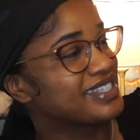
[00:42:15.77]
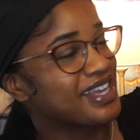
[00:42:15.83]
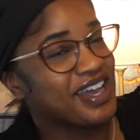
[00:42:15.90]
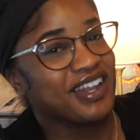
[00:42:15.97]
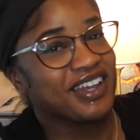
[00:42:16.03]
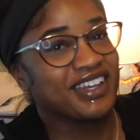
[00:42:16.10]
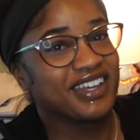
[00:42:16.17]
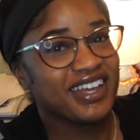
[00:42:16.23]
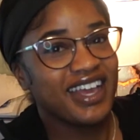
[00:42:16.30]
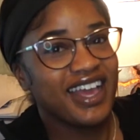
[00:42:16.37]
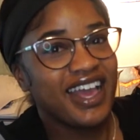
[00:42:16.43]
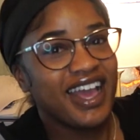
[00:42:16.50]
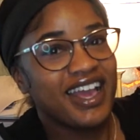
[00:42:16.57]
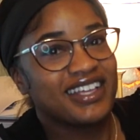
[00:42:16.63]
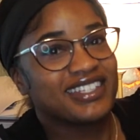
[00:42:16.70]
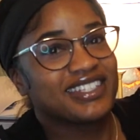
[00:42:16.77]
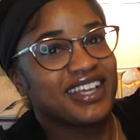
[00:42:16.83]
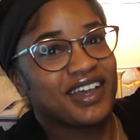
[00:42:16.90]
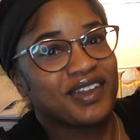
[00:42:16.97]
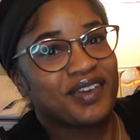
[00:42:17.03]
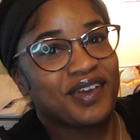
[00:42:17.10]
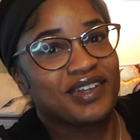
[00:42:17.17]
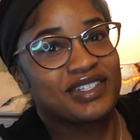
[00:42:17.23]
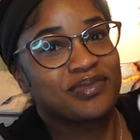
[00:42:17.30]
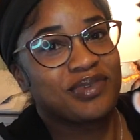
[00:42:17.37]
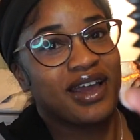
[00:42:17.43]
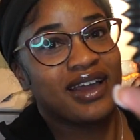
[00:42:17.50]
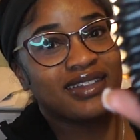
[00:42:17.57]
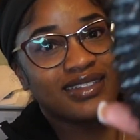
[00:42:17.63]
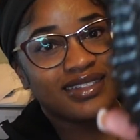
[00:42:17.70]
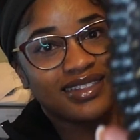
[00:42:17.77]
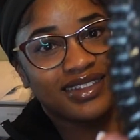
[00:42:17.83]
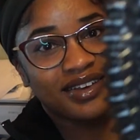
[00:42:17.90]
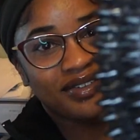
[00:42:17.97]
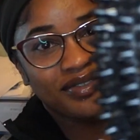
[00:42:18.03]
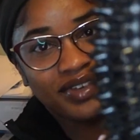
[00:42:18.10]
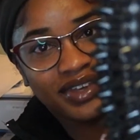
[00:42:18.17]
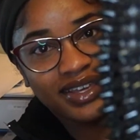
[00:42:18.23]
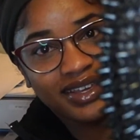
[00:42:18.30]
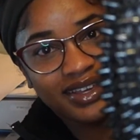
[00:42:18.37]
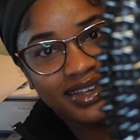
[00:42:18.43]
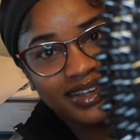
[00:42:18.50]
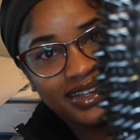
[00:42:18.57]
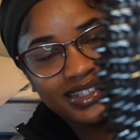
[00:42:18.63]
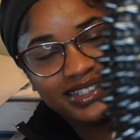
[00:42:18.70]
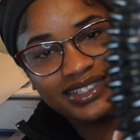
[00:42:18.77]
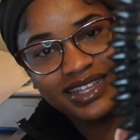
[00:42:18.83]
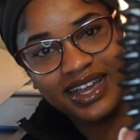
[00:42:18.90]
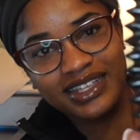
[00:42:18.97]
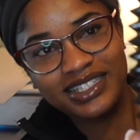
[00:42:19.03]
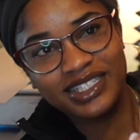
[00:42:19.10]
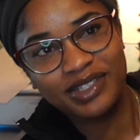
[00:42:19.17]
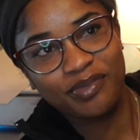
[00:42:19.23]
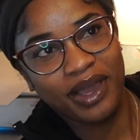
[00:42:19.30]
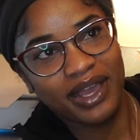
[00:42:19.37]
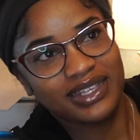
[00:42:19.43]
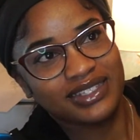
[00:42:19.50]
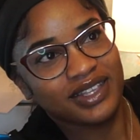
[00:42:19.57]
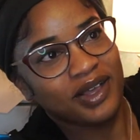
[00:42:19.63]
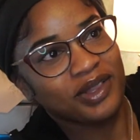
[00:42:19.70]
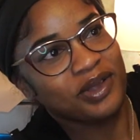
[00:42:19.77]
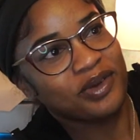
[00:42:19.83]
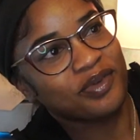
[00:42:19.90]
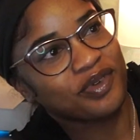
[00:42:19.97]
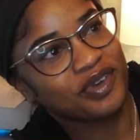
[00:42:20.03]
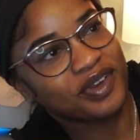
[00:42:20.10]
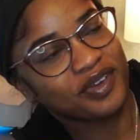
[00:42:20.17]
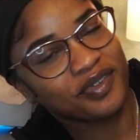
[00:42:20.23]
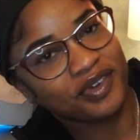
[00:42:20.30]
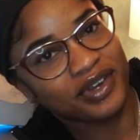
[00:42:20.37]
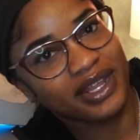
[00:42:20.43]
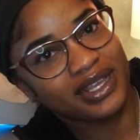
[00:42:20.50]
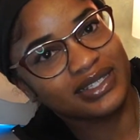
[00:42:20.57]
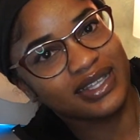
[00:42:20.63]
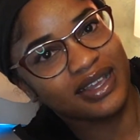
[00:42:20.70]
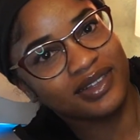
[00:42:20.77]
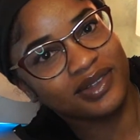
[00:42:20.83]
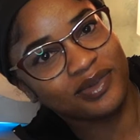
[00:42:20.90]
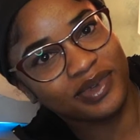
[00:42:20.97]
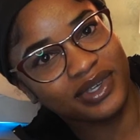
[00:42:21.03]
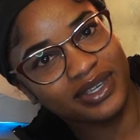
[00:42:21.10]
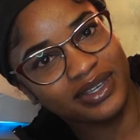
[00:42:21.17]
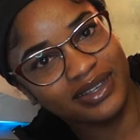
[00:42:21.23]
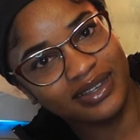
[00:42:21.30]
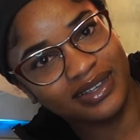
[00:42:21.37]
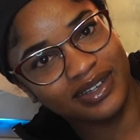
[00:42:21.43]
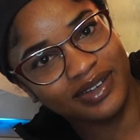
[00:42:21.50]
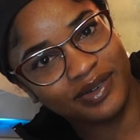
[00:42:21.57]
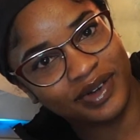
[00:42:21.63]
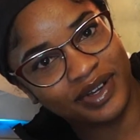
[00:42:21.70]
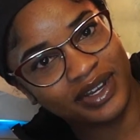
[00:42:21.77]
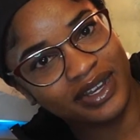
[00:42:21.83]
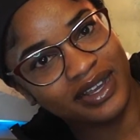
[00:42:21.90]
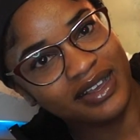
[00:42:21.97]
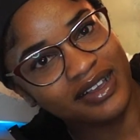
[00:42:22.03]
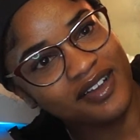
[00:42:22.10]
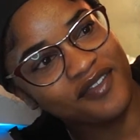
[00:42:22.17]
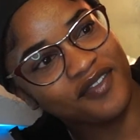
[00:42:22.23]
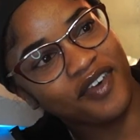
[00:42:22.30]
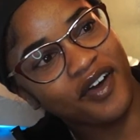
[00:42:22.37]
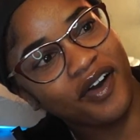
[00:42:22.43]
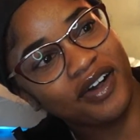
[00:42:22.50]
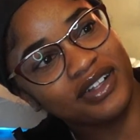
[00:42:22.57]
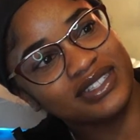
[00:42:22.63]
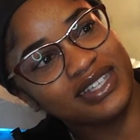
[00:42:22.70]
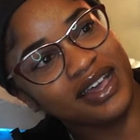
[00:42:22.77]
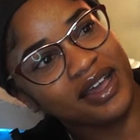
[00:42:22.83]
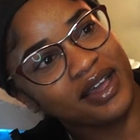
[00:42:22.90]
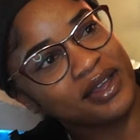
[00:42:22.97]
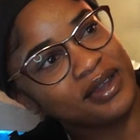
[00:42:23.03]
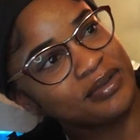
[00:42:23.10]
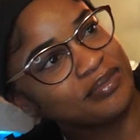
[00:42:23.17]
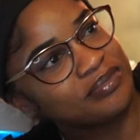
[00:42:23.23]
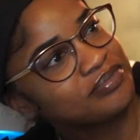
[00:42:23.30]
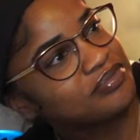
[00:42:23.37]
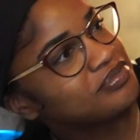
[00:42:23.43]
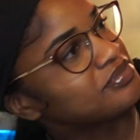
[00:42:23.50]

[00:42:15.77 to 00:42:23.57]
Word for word: kind of, it's kind of crazy, but I love it. It's got spikes all over it for next Halloween or fall time.